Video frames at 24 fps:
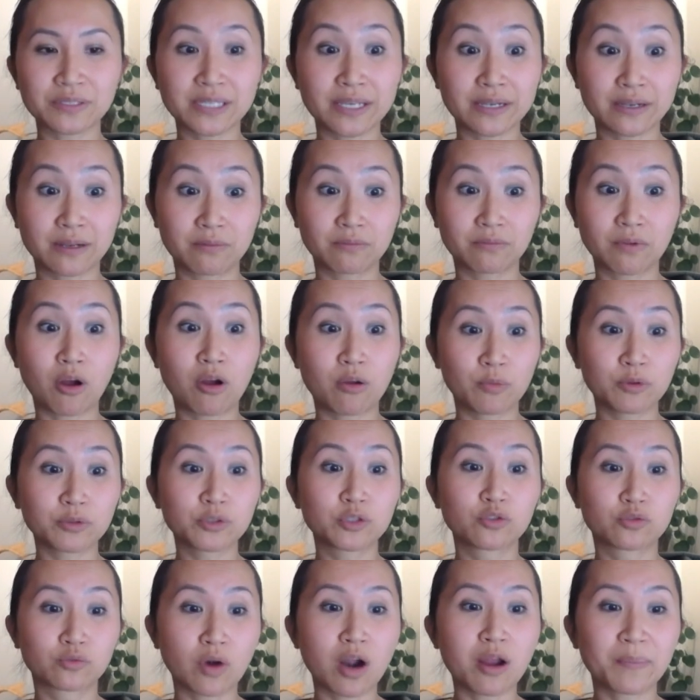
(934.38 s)
was like
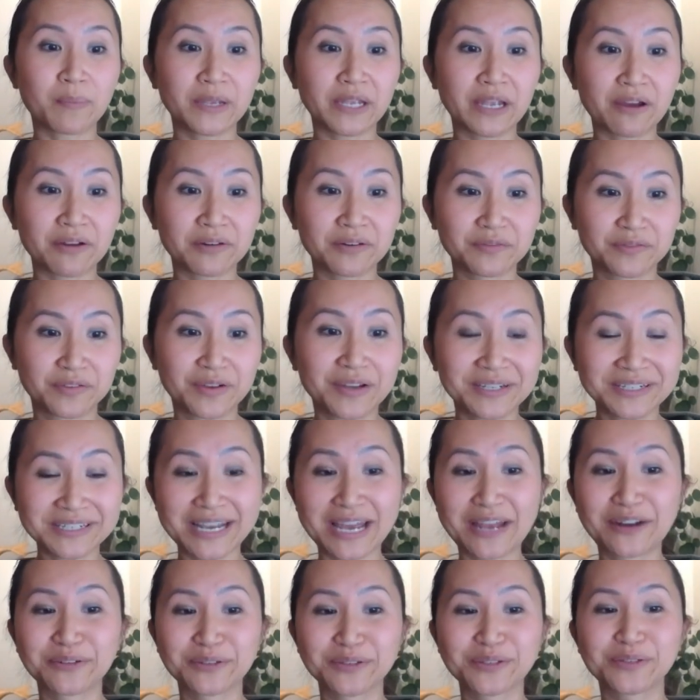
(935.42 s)
almost dropping out of
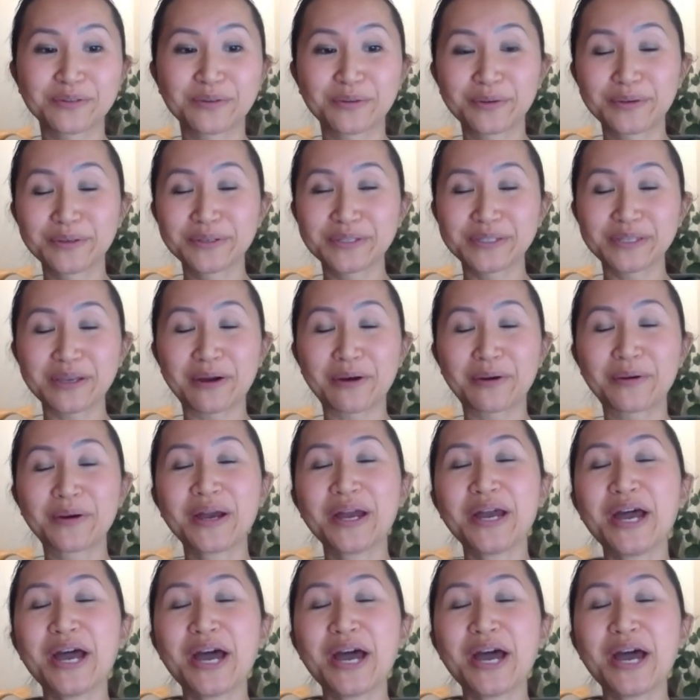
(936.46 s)
dental school. So,